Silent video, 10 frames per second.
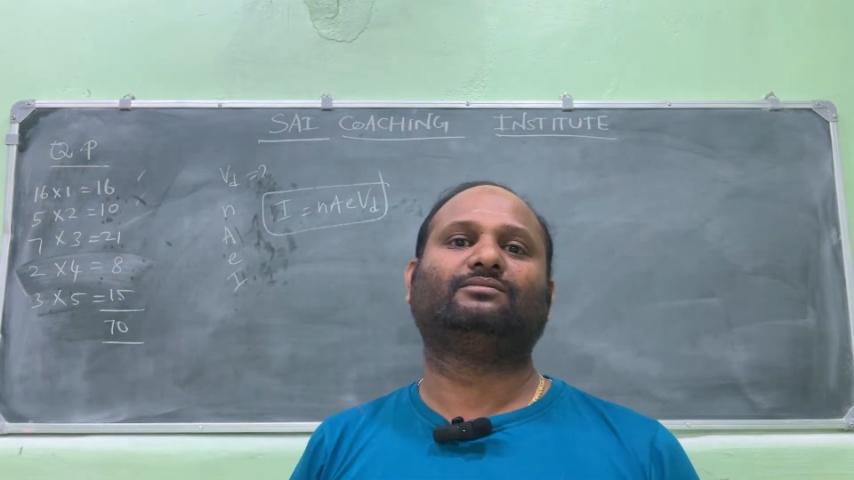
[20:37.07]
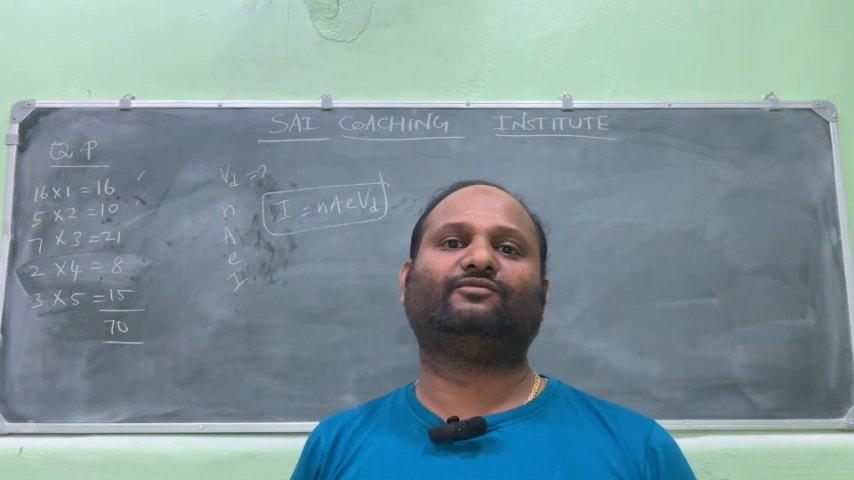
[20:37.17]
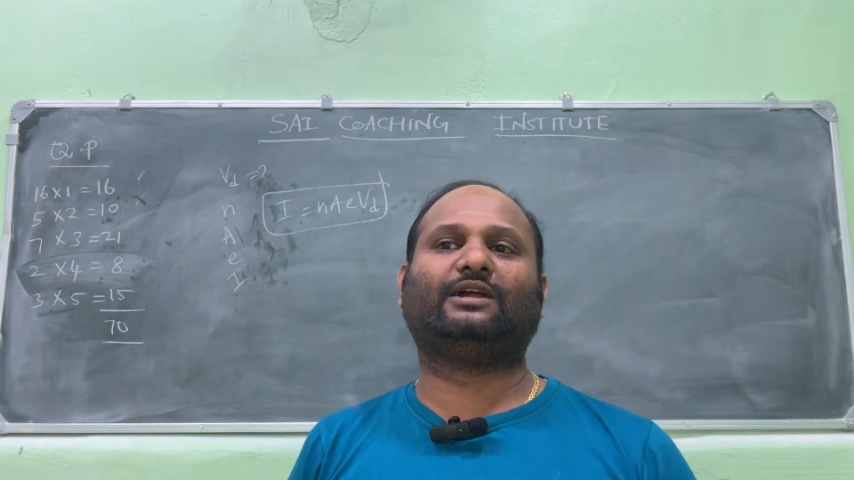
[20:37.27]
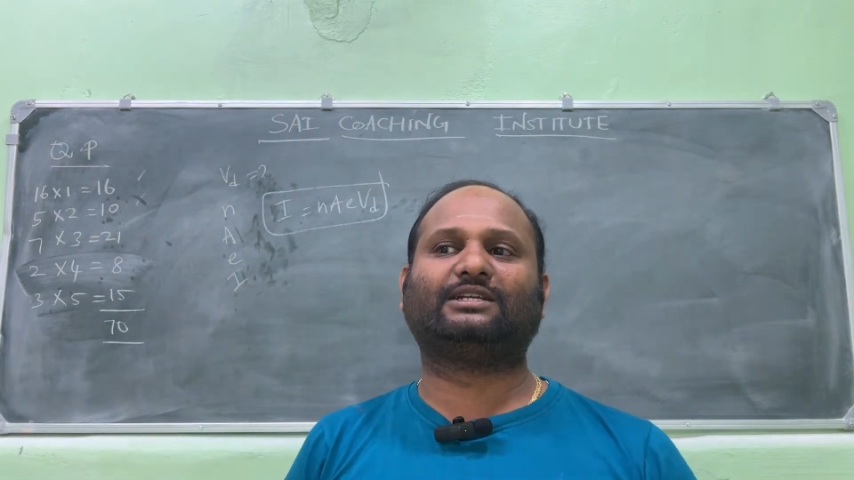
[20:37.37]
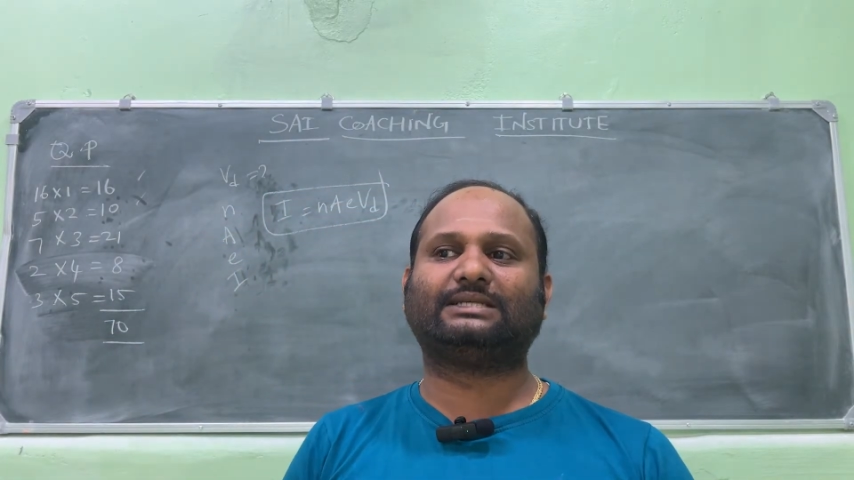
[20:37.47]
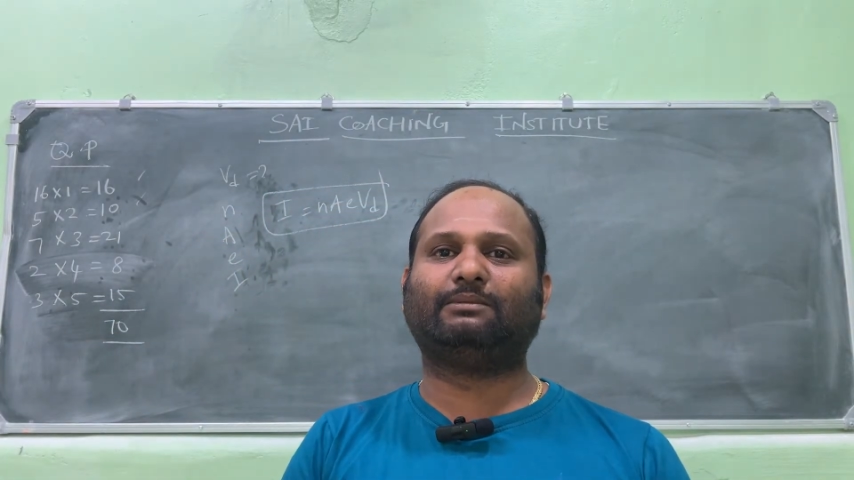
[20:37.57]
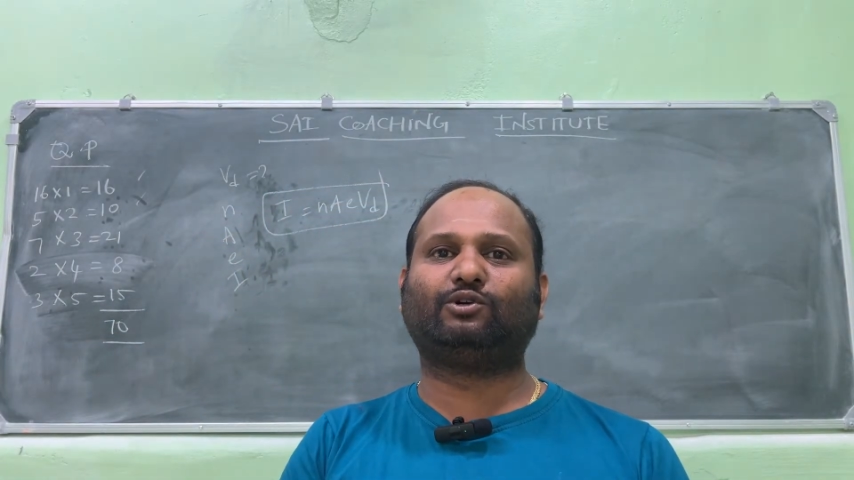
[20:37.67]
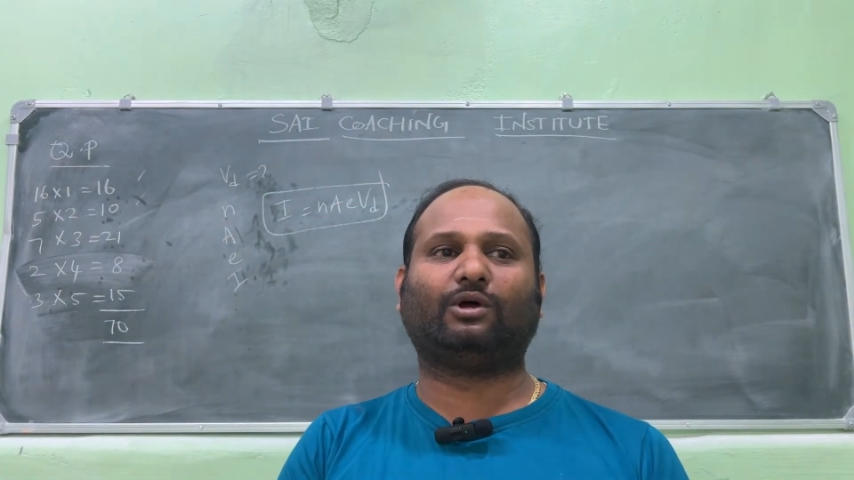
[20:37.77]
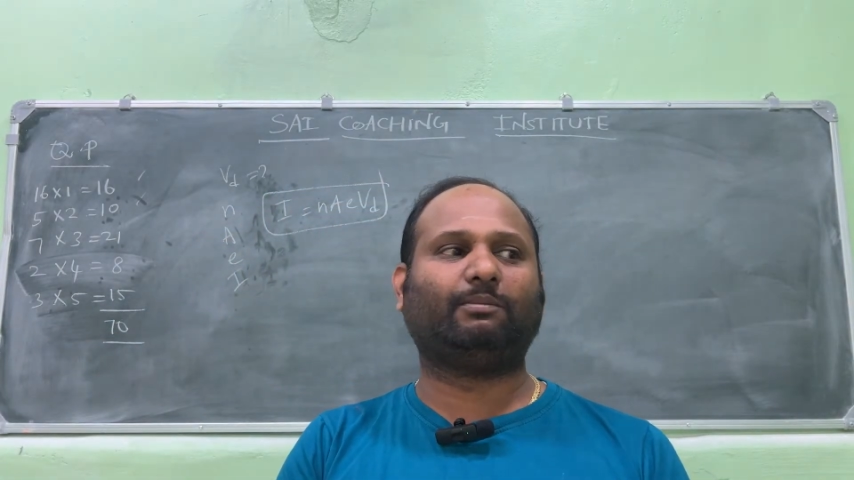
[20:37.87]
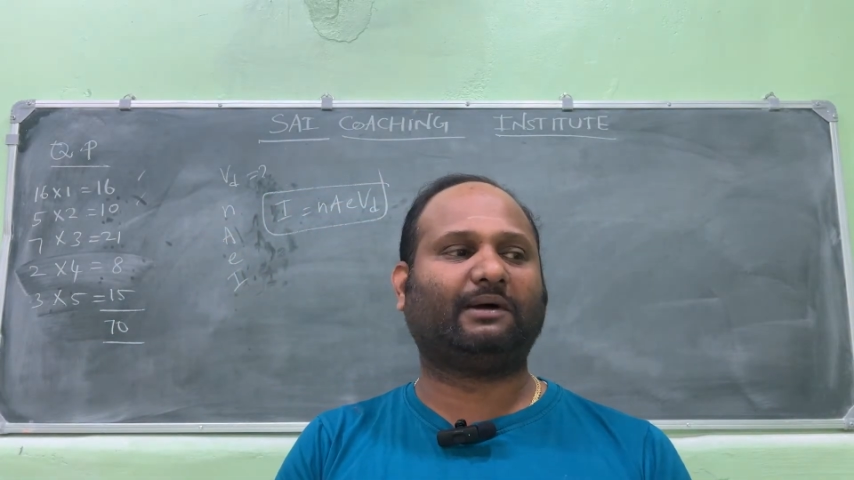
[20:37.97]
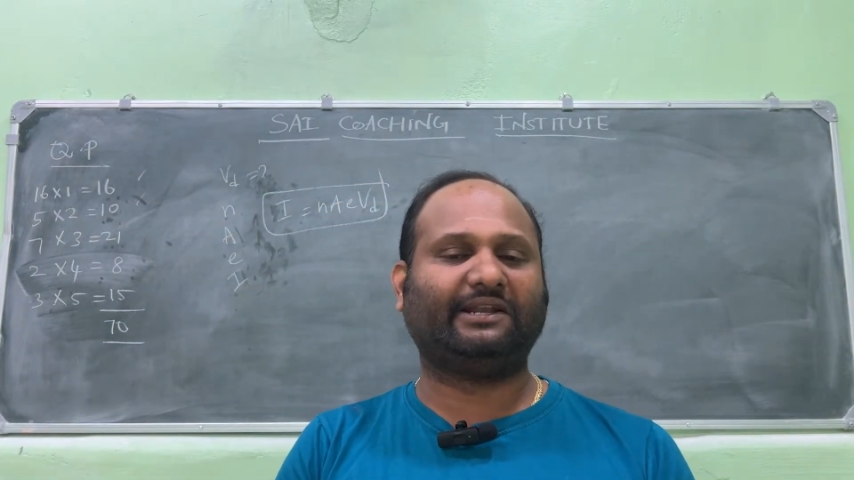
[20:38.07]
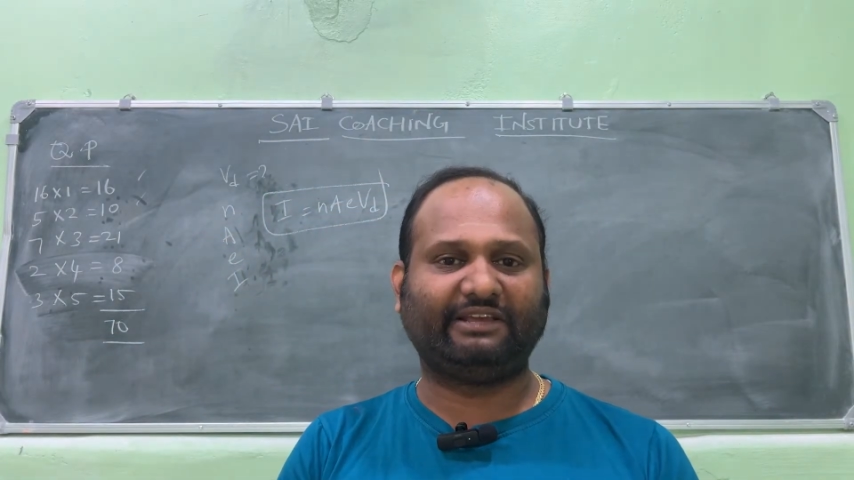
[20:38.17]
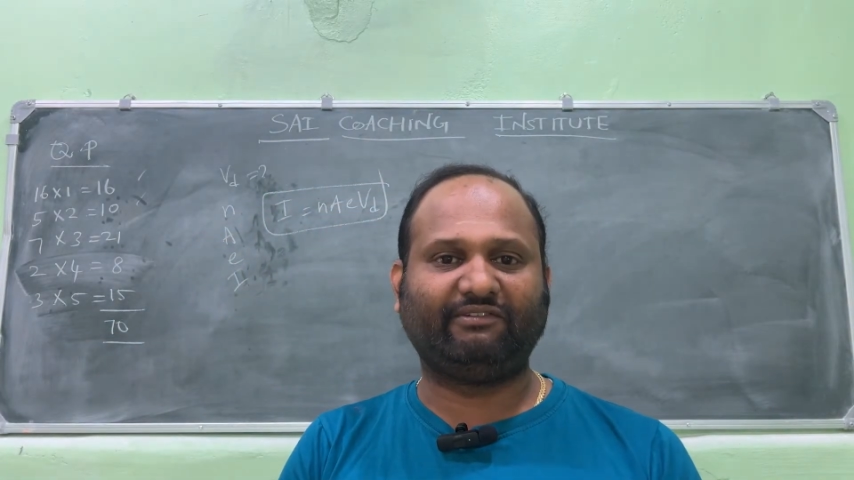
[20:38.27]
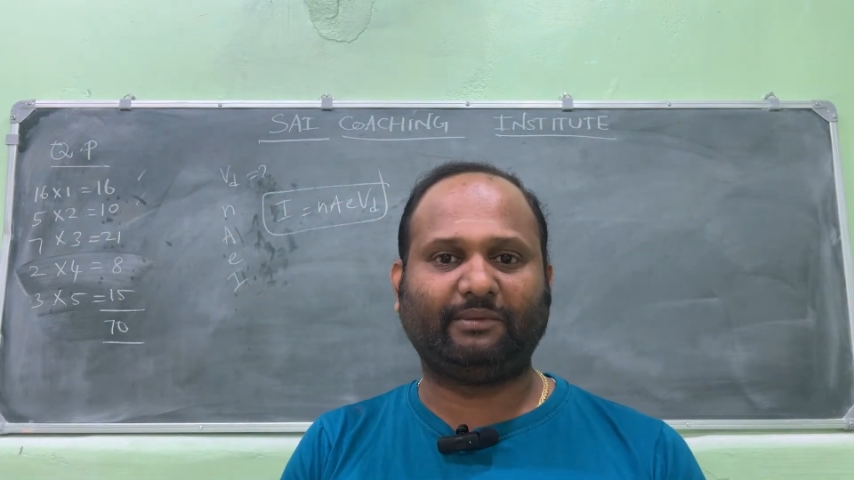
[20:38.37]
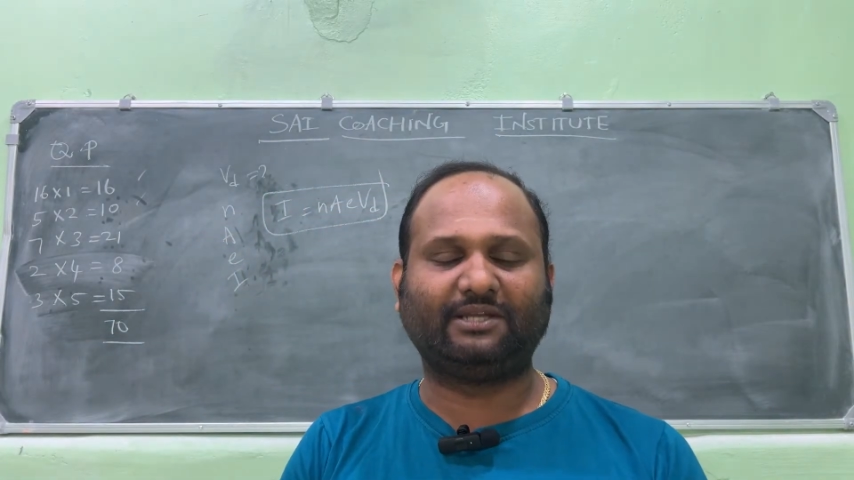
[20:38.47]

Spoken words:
For example, 12 point EV